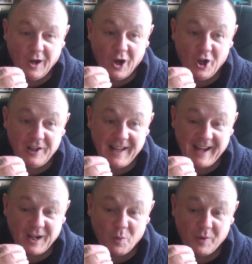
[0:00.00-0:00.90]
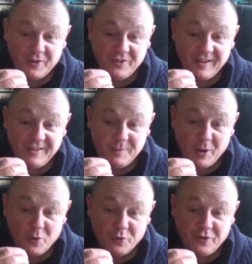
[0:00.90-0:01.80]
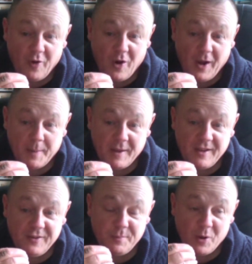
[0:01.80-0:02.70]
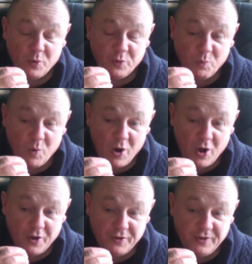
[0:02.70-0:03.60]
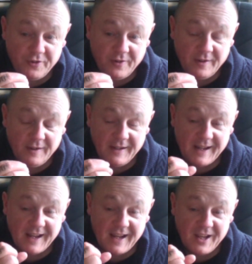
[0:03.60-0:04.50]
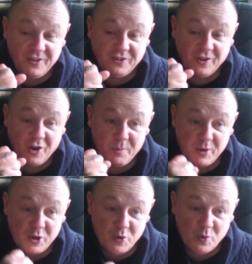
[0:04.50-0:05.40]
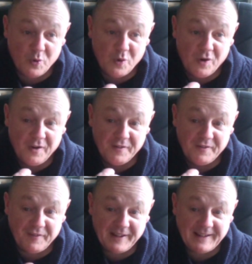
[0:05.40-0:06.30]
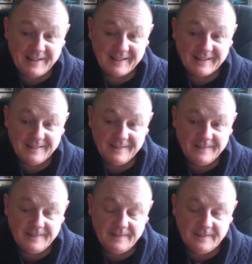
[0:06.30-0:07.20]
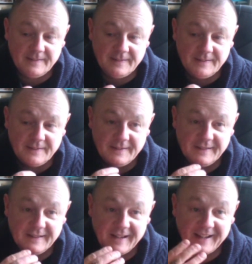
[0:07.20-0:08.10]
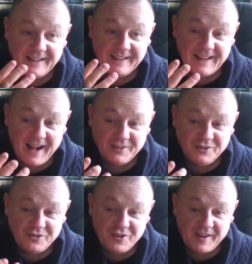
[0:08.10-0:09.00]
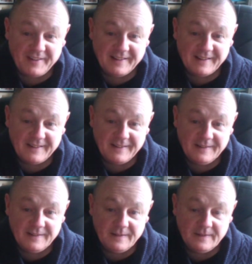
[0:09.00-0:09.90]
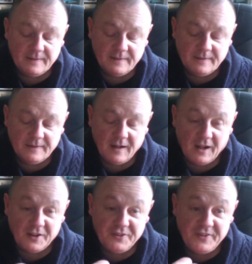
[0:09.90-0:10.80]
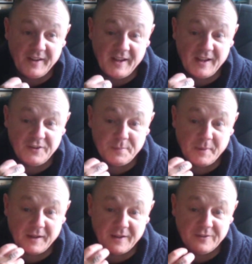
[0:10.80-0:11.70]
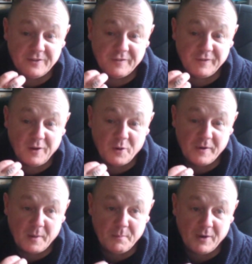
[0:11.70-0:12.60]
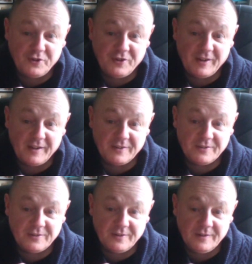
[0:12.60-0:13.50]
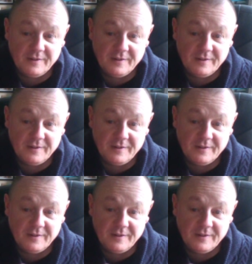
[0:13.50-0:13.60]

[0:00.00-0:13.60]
Her language is beyond time. It is beyond words. It is pure feeling. It lands gently, and tears begin to flow down my cheeks,